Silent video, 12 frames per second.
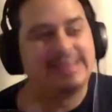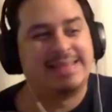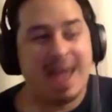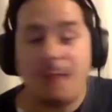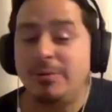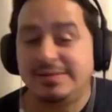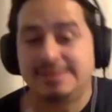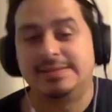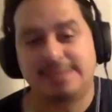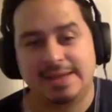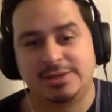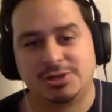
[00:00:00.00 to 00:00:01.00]
that was
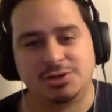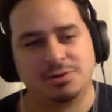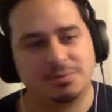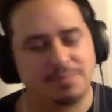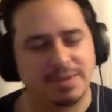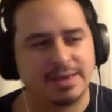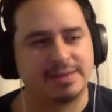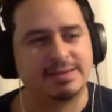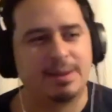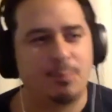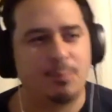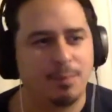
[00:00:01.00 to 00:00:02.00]
intentional because
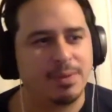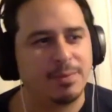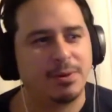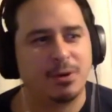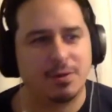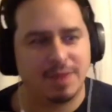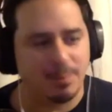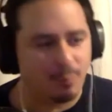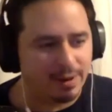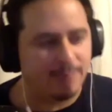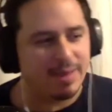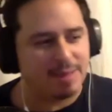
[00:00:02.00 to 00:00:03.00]
I want people to know that
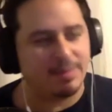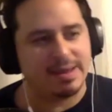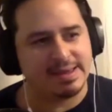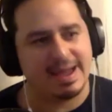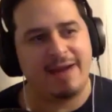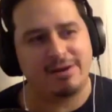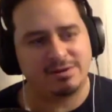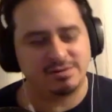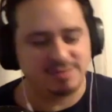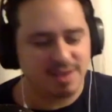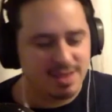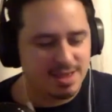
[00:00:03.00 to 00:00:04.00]
when I make my
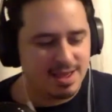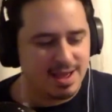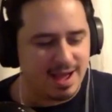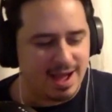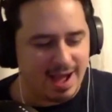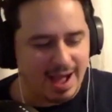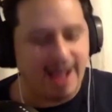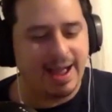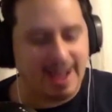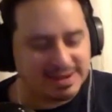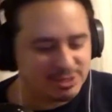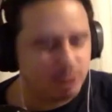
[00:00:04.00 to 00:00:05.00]
characters,
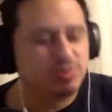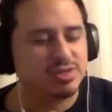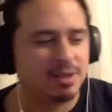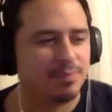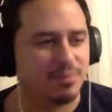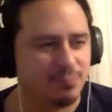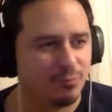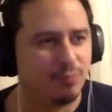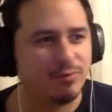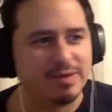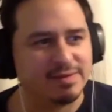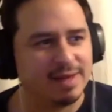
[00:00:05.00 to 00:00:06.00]
I do something for a
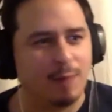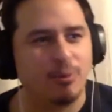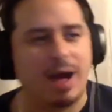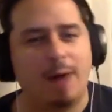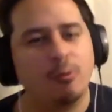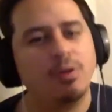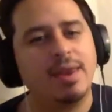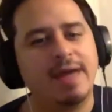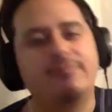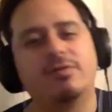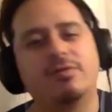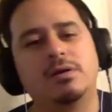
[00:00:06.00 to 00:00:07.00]
reason. I will
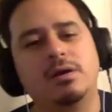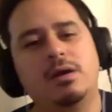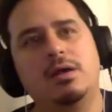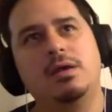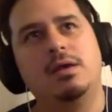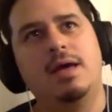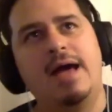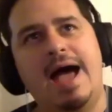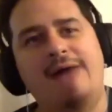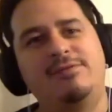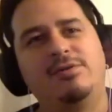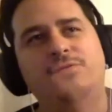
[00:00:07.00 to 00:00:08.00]
never
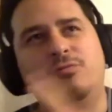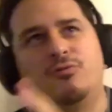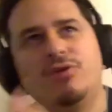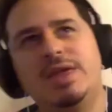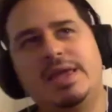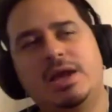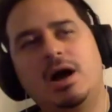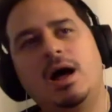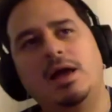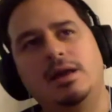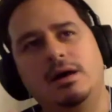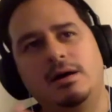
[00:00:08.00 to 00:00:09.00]
have a
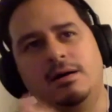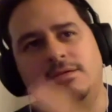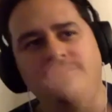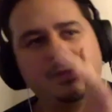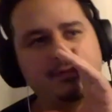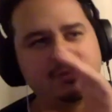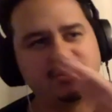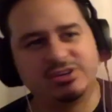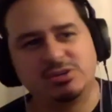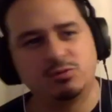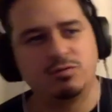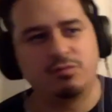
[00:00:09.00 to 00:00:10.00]
recut of the first
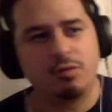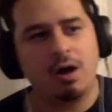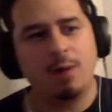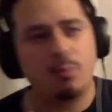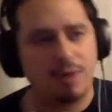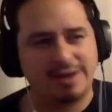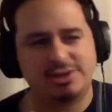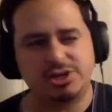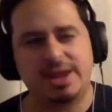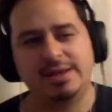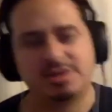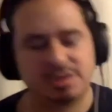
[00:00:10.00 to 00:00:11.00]
issue of GROM where I
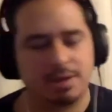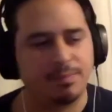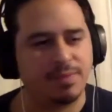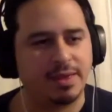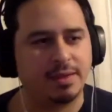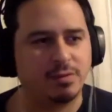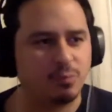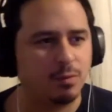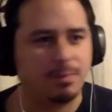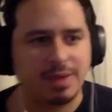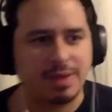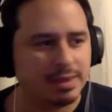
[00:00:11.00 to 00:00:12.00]
change something to
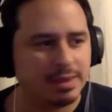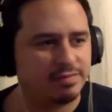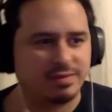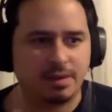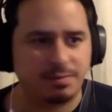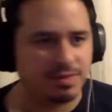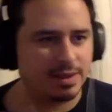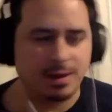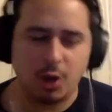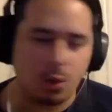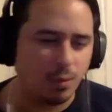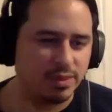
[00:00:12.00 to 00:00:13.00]
appease something.
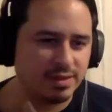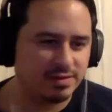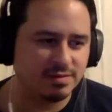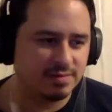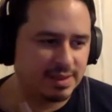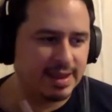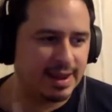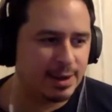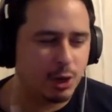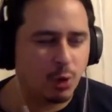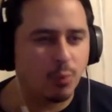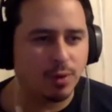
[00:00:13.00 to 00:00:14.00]
No, this is like I know what